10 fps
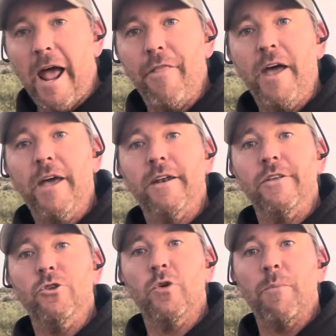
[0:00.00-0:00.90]
then
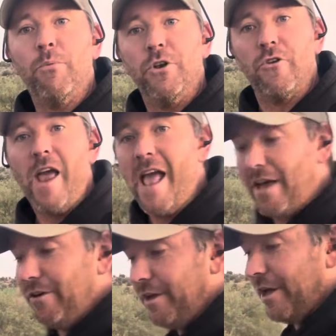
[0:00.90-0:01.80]
you get it put in your
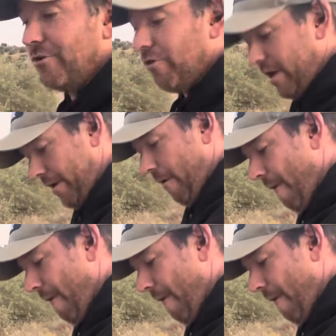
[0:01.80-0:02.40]
hand and you're like,